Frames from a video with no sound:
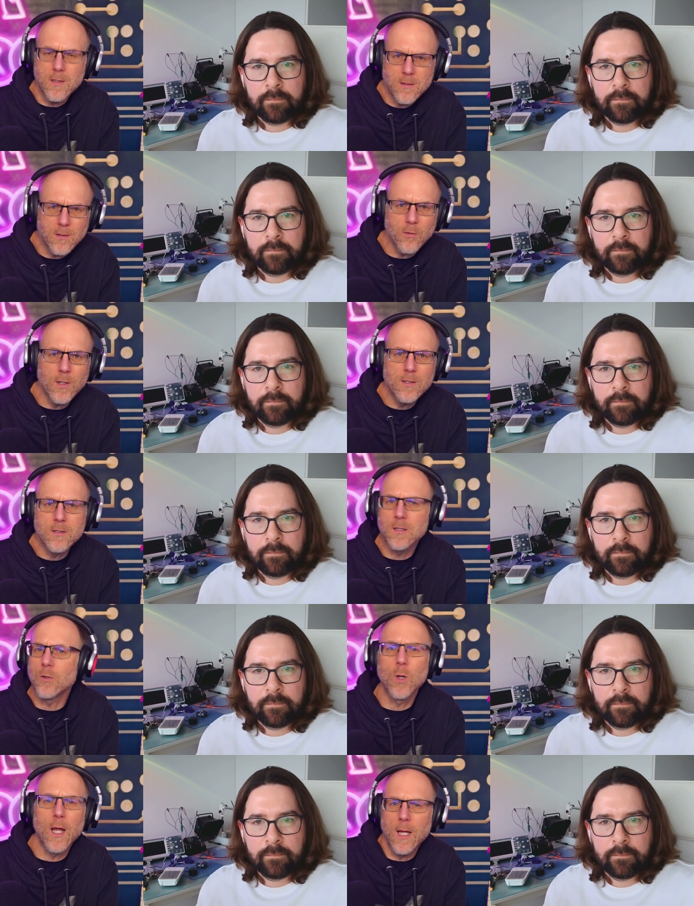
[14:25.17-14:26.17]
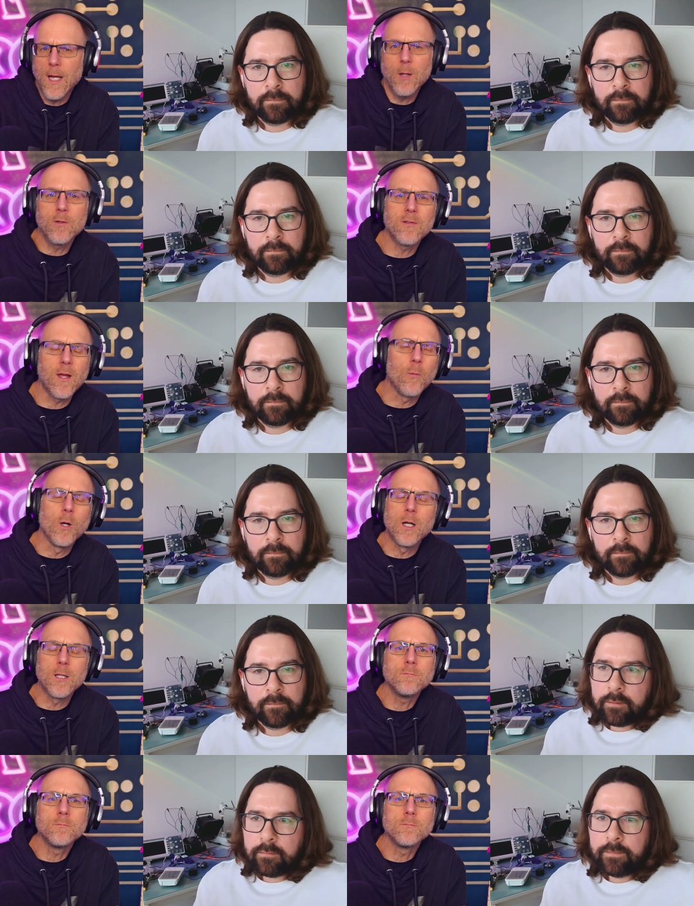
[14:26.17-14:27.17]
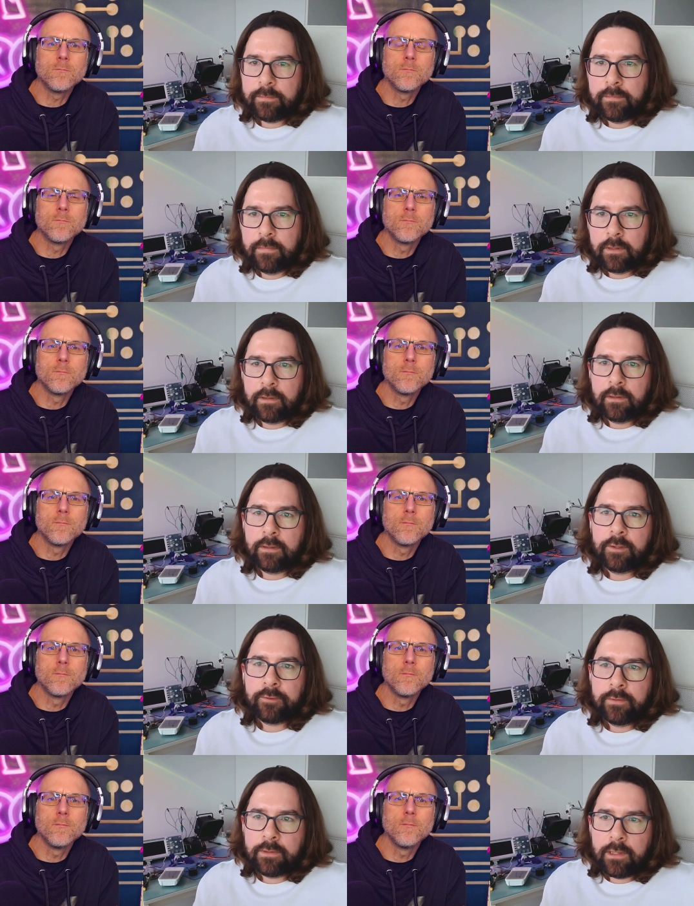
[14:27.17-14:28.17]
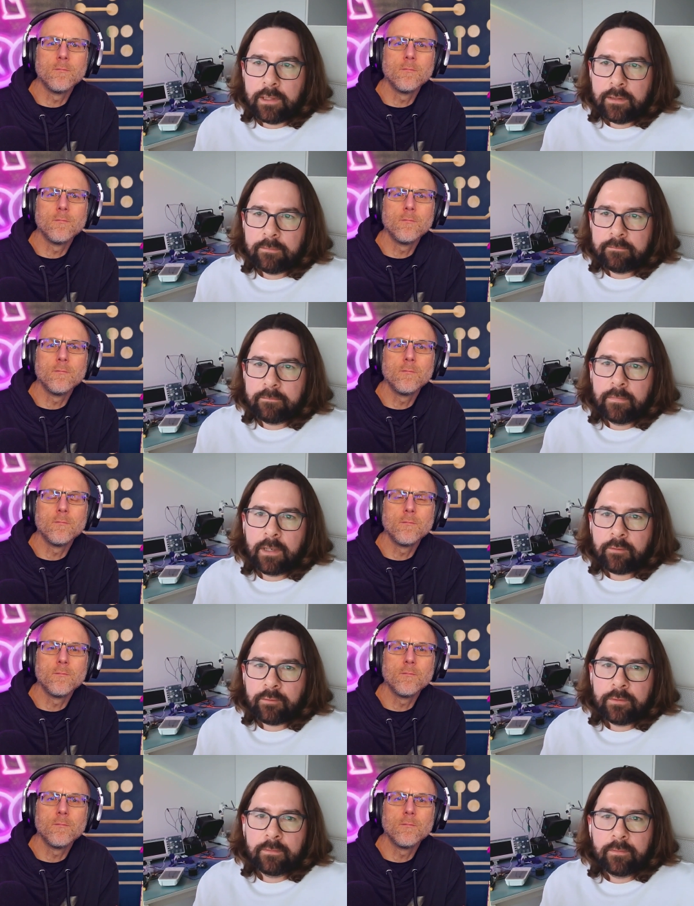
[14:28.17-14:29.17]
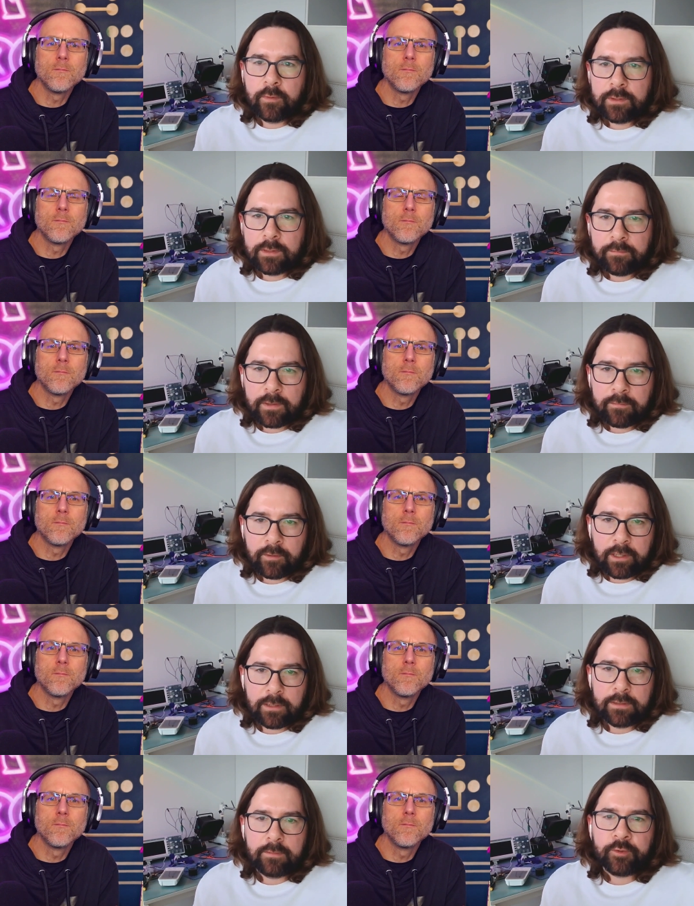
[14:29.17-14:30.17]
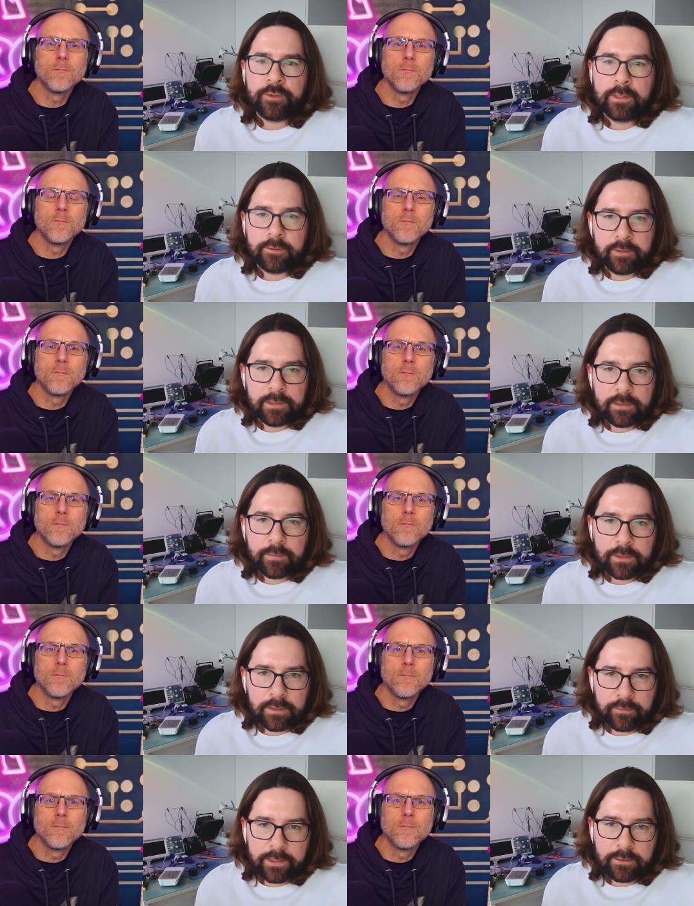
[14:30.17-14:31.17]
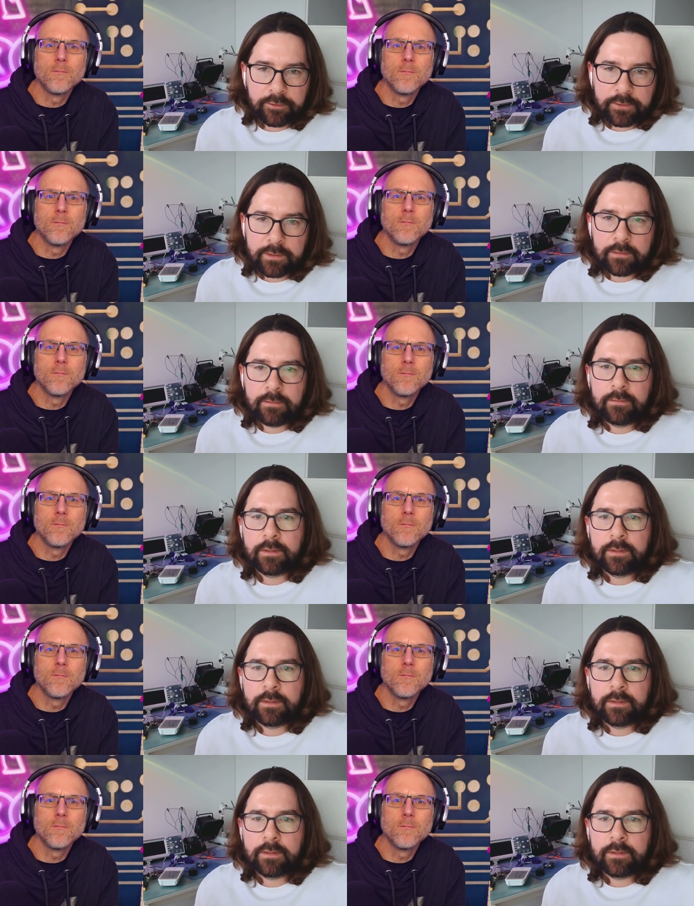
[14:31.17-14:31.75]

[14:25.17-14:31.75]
Speaker 1: integrator, or how, how, does that work?
Speaker 2: So uh, currently, our most of our customers are system integrators,